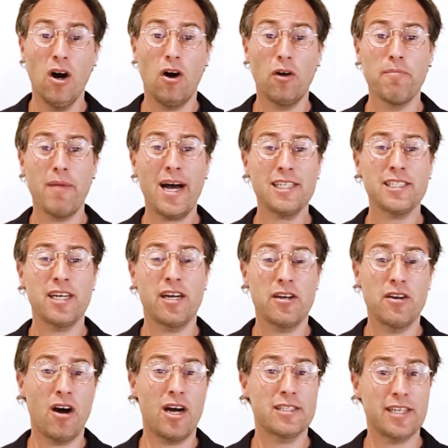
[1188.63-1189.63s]
On March
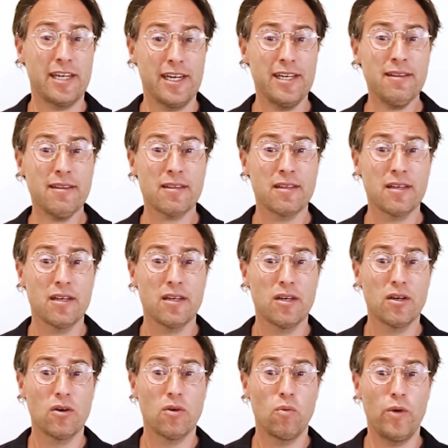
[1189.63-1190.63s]
19th,
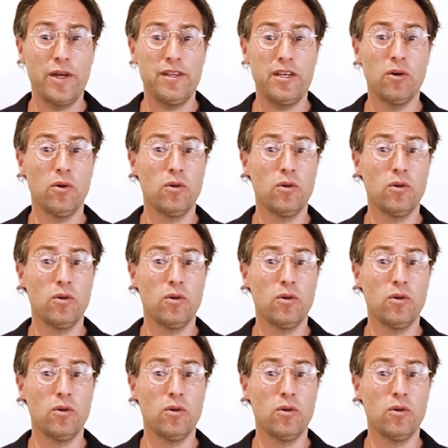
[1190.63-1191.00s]
when the